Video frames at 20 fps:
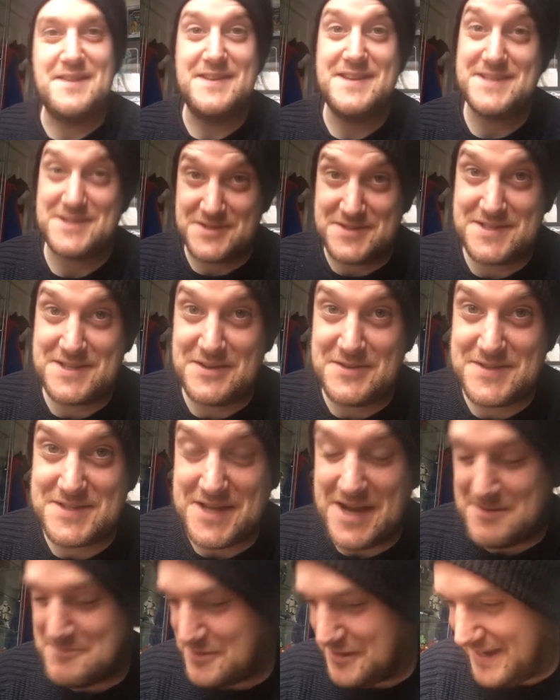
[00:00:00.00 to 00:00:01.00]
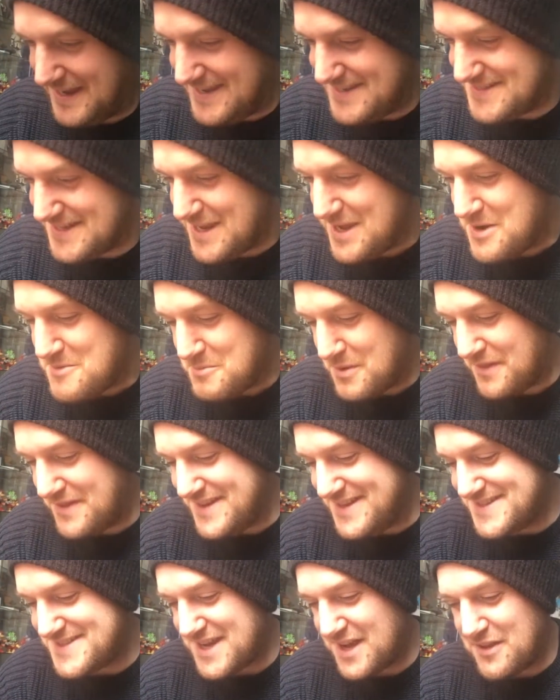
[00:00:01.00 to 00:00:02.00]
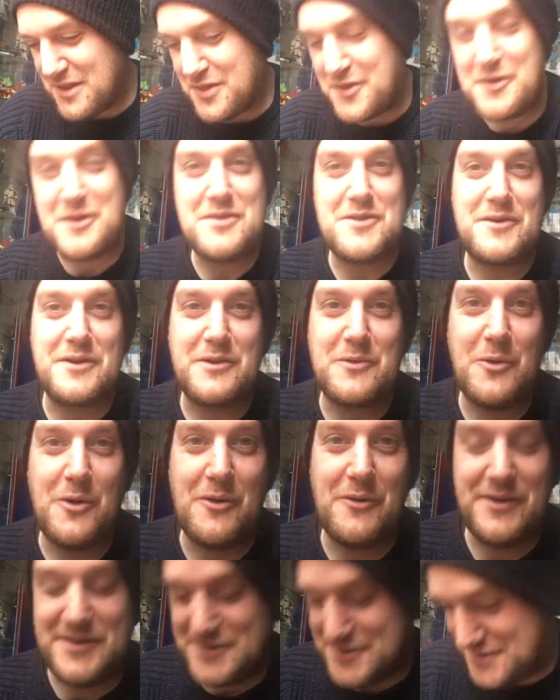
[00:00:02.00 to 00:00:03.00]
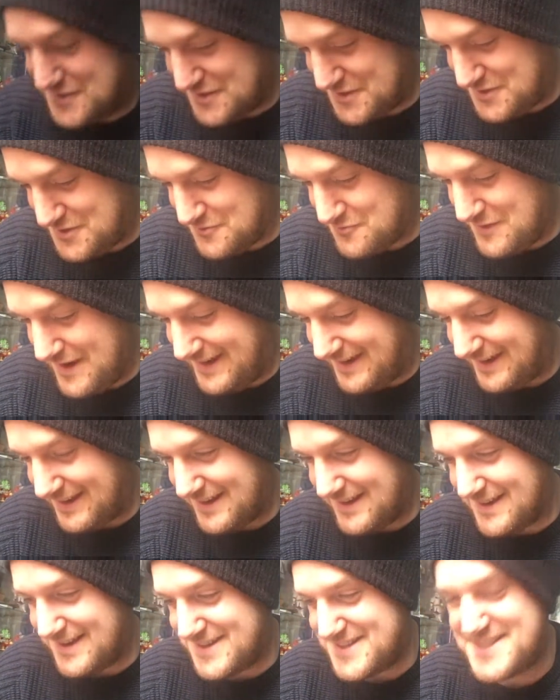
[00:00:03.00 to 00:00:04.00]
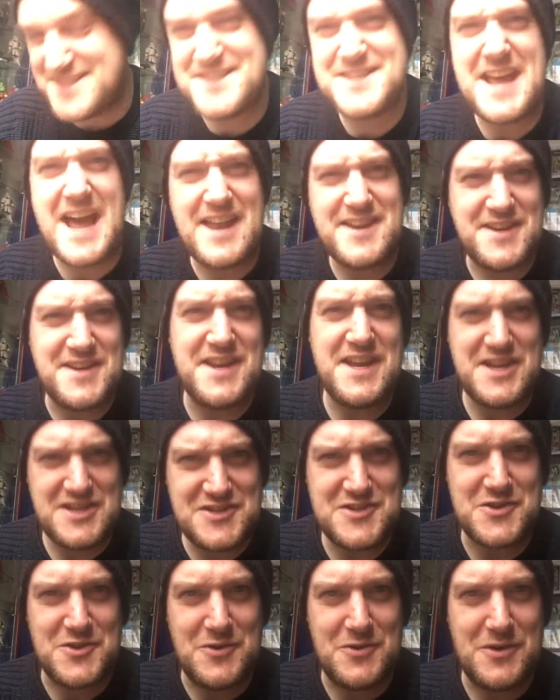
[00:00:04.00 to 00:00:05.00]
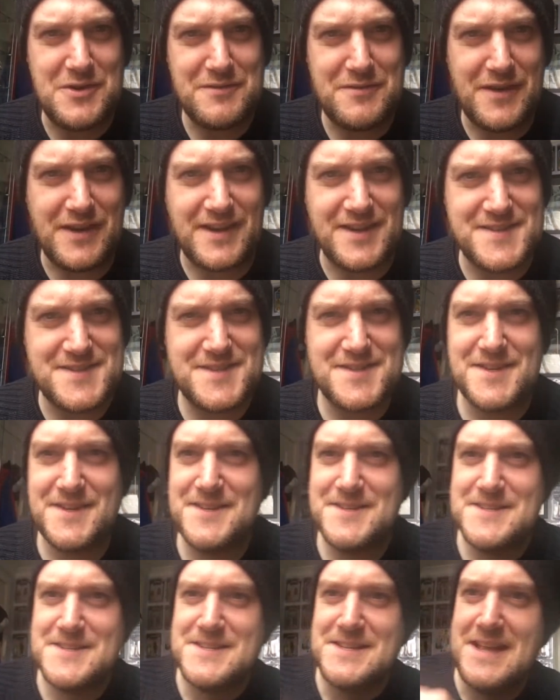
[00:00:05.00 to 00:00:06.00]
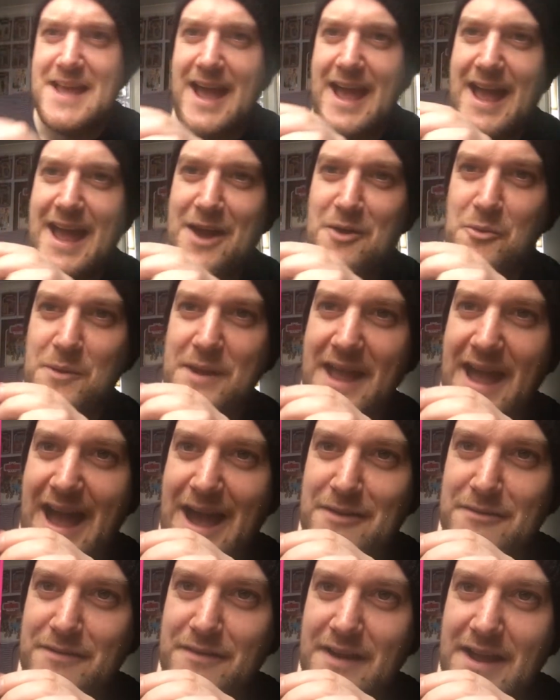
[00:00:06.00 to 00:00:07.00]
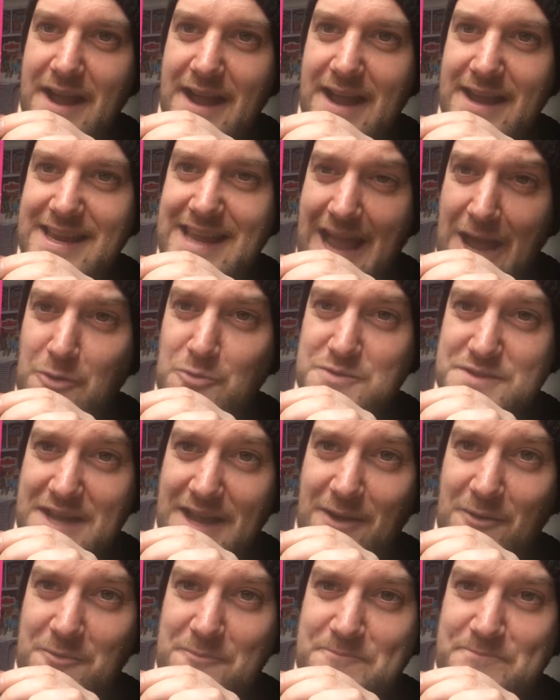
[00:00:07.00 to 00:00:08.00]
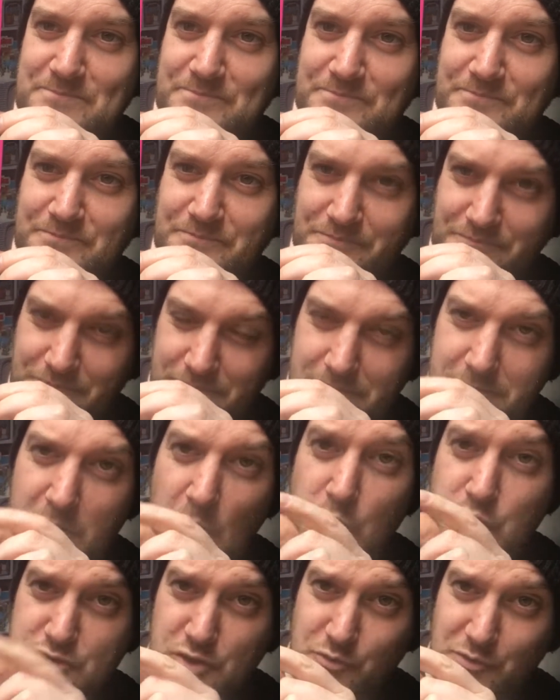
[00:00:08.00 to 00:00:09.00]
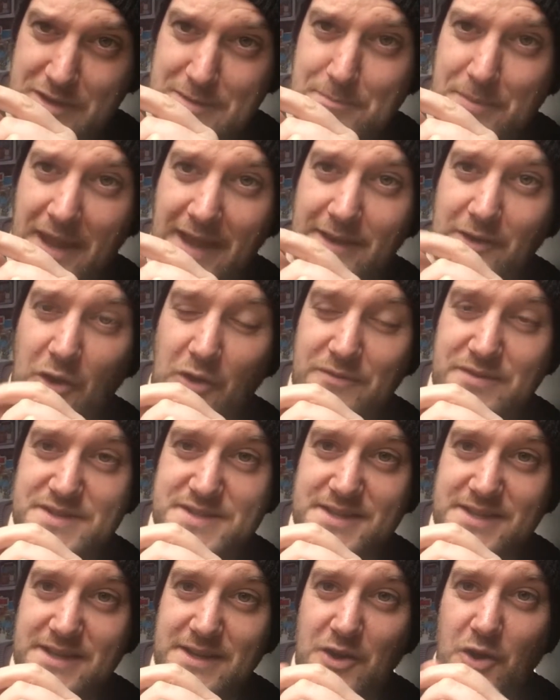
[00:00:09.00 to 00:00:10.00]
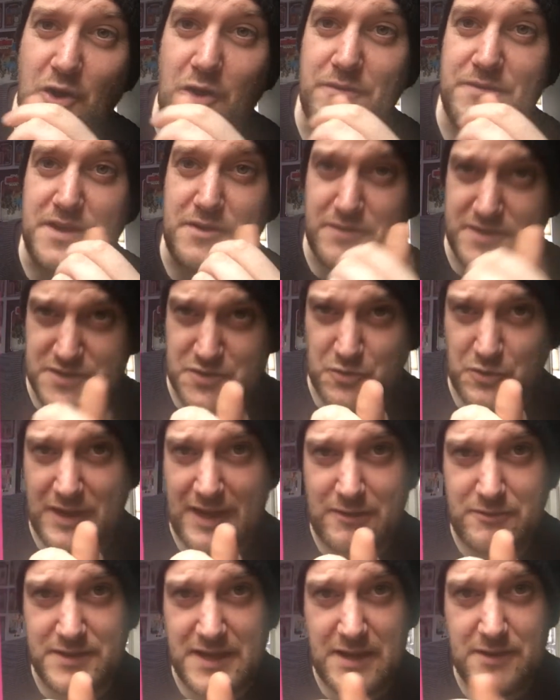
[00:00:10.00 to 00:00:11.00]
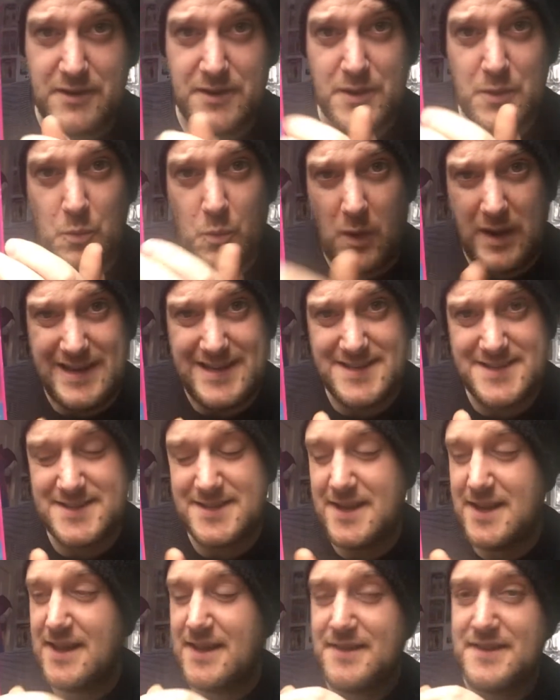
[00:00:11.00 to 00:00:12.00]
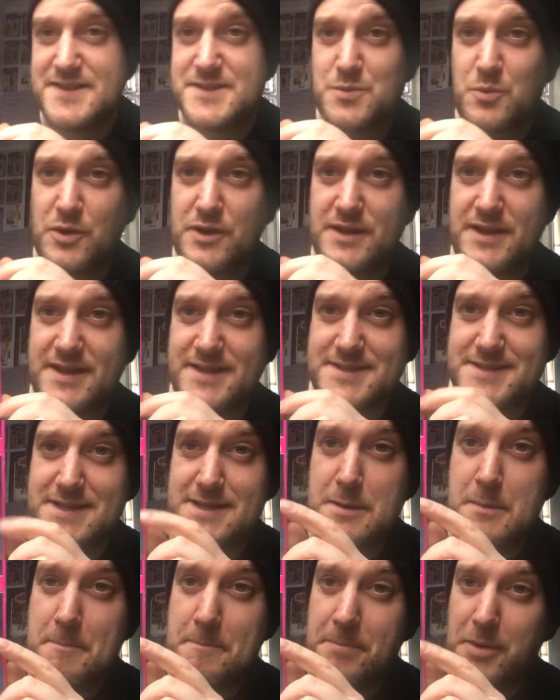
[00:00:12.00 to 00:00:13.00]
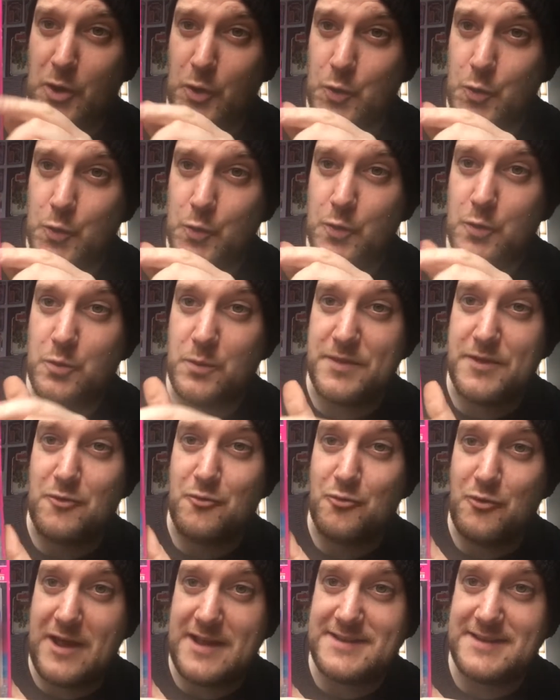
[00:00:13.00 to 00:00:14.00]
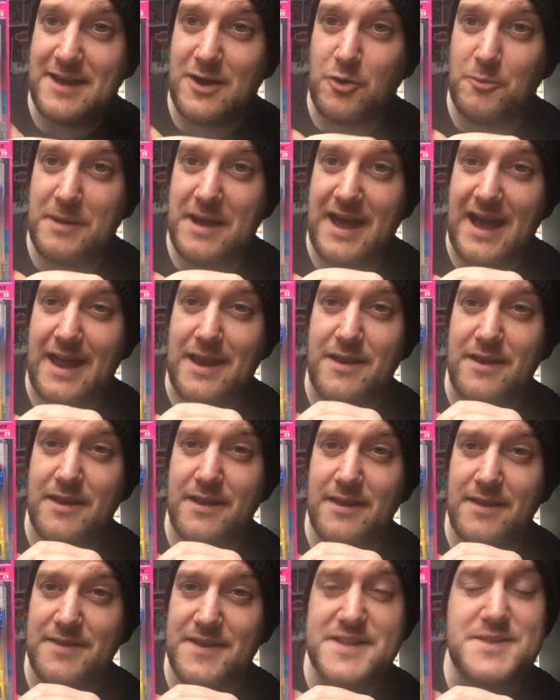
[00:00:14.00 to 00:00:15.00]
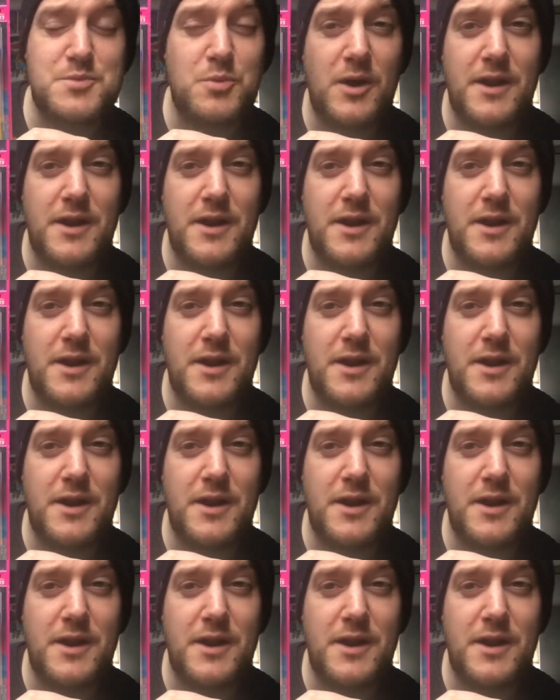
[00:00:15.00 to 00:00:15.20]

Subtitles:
and these are still Star Brigade, but these are the 3 3/4 inch, just your regular standard issue figures. We have Countdown. who's a repaint, obviously, of the original Countdown in the white. This one is in blue with the red helmet, and this